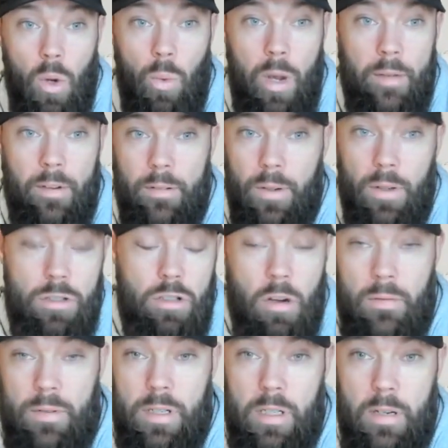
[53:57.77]
we have a full
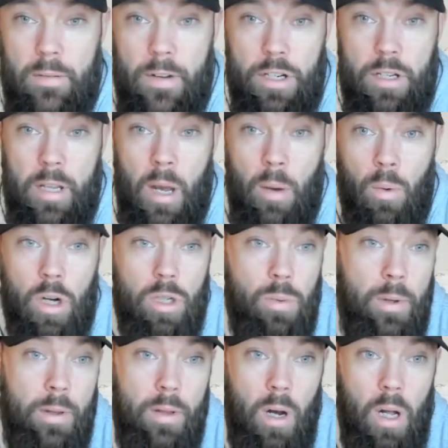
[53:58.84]
services division that works
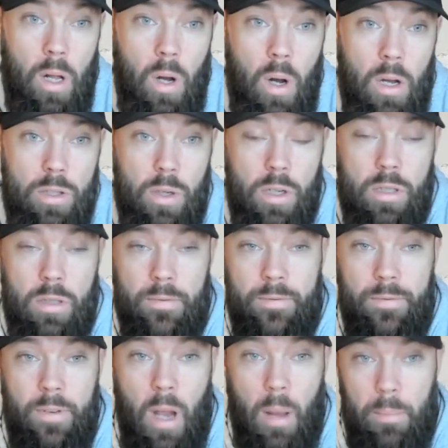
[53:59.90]
with all sorts of
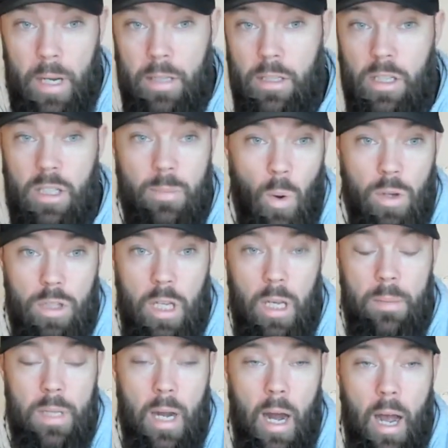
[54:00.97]
companies and sports
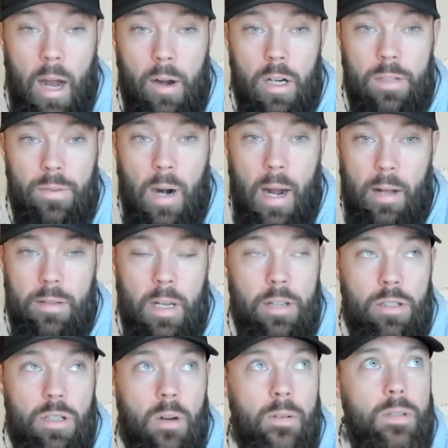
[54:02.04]
teams that hire us for
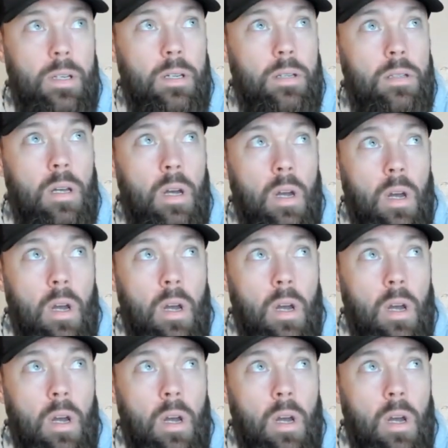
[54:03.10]
outside services.